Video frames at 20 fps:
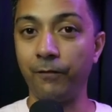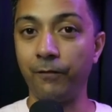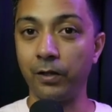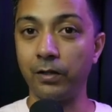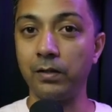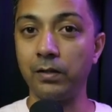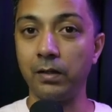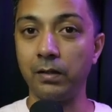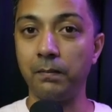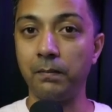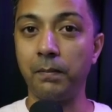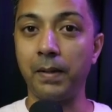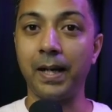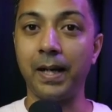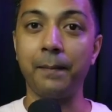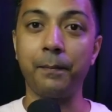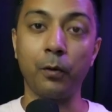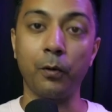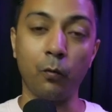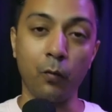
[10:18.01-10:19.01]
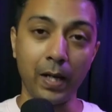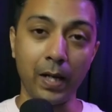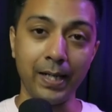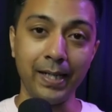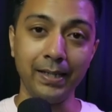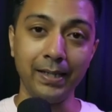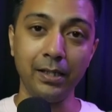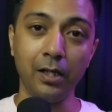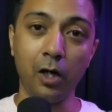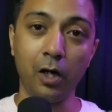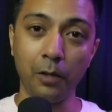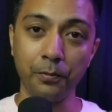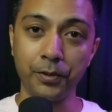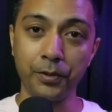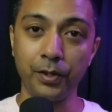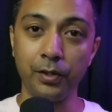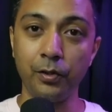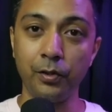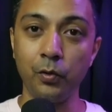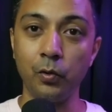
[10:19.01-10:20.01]
further by providing the
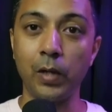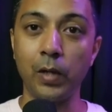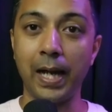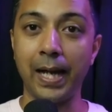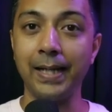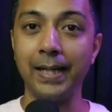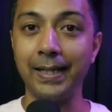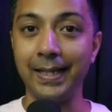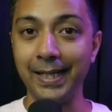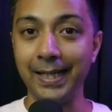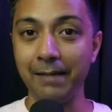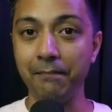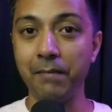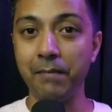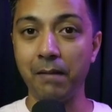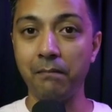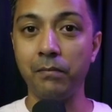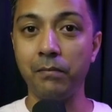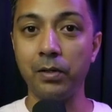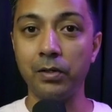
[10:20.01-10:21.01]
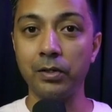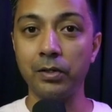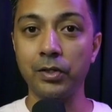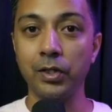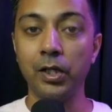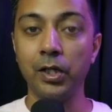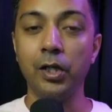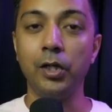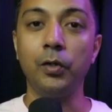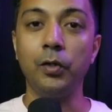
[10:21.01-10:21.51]
option to add team members